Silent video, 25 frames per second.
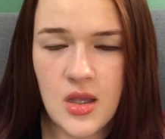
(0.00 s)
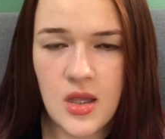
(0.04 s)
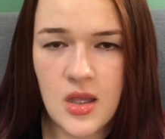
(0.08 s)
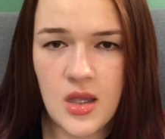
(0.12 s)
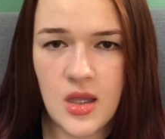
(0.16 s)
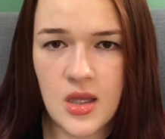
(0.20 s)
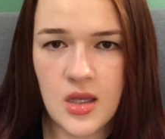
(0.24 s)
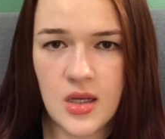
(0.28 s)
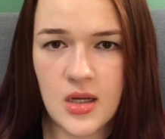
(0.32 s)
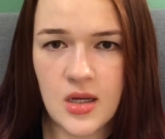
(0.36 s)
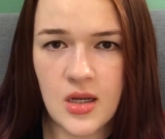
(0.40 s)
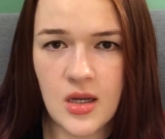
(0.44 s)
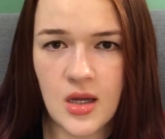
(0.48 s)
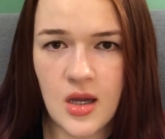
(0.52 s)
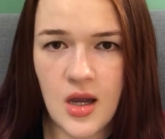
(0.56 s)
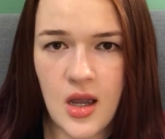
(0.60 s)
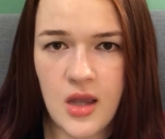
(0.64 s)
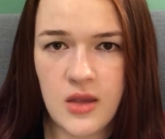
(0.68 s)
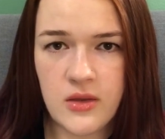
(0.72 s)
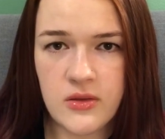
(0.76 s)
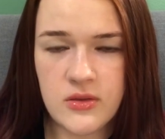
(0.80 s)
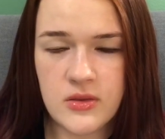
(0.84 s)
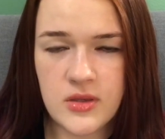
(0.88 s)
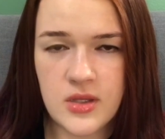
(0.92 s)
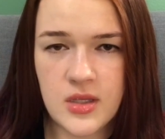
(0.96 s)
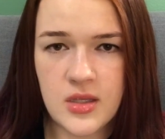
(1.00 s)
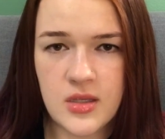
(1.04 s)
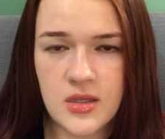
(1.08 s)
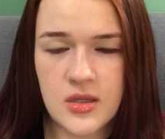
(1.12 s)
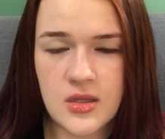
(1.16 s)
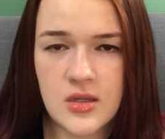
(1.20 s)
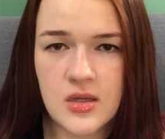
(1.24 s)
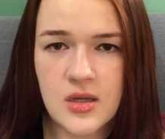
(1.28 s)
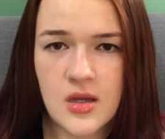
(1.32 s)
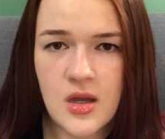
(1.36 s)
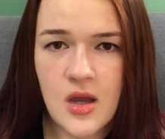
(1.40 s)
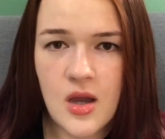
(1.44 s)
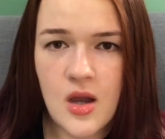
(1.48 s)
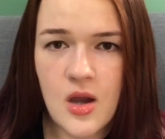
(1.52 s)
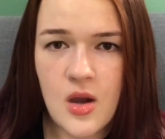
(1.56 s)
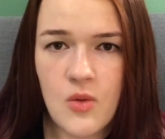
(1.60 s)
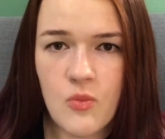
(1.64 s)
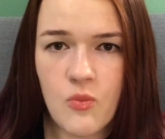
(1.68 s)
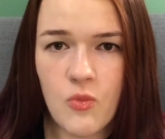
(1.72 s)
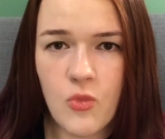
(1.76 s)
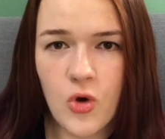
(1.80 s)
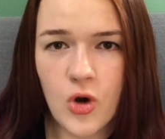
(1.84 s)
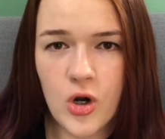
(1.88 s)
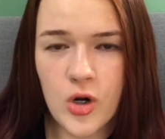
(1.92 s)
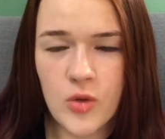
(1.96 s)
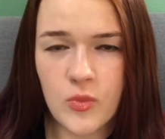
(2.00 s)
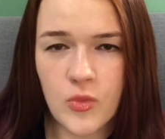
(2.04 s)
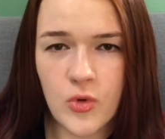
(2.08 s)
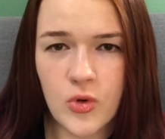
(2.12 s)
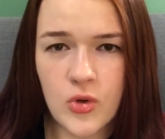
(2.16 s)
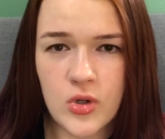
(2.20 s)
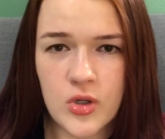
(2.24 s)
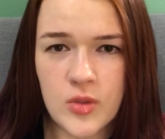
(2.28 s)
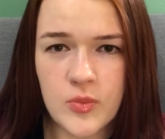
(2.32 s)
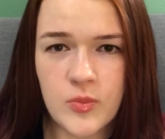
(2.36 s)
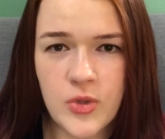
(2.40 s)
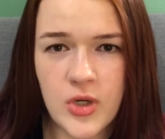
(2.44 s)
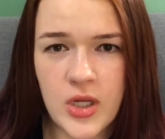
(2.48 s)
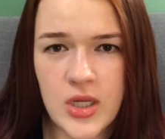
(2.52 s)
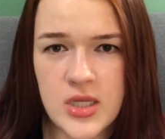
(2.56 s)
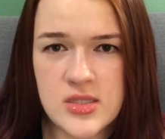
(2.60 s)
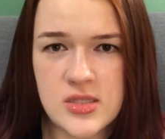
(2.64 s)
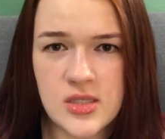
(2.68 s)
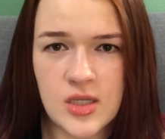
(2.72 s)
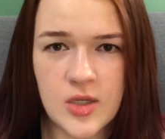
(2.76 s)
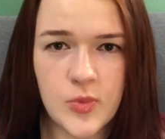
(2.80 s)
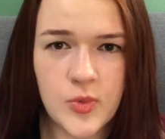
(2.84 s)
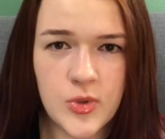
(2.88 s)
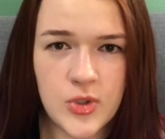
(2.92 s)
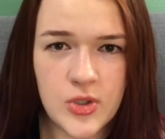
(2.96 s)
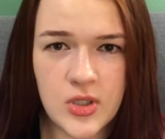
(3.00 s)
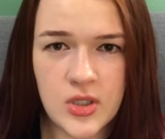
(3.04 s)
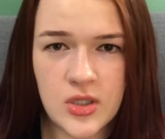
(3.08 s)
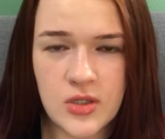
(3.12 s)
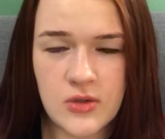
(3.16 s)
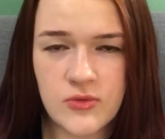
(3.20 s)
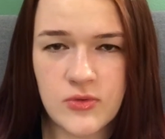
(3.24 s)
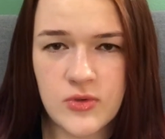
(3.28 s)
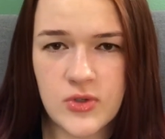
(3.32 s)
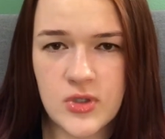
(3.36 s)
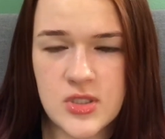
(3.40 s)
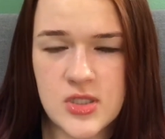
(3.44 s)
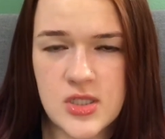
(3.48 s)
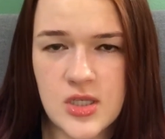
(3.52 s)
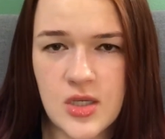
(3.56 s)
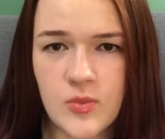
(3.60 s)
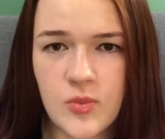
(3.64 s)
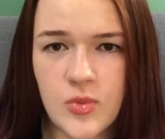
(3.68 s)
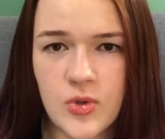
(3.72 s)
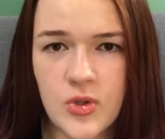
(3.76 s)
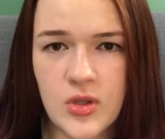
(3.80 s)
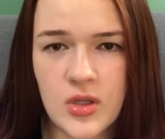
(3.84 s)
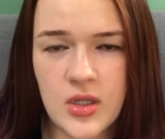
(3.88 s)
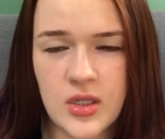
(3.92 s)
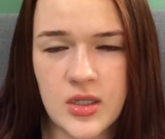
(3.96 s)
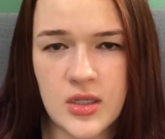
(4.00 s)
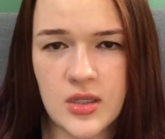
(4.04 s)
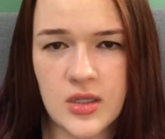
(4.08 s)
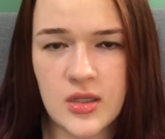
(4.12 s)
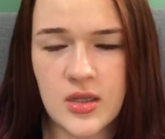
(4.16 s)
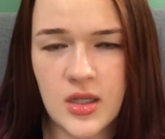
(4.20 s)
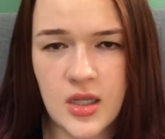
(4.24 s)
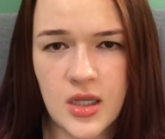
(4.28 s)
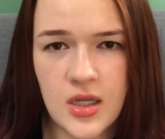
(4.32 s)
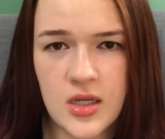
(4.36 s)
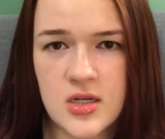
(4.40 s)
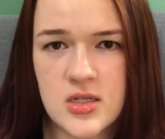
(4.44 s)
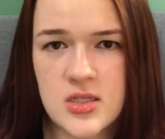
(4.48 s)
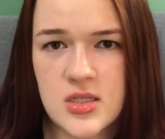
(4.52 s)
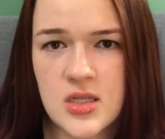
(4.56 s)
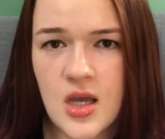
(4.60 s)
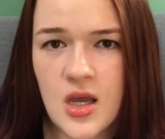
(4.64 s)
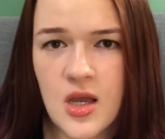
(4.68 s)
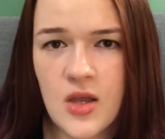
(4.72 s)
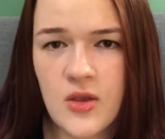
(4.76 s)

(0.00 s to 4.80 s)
And I think more and more brands like Purito, for example, and Claire's,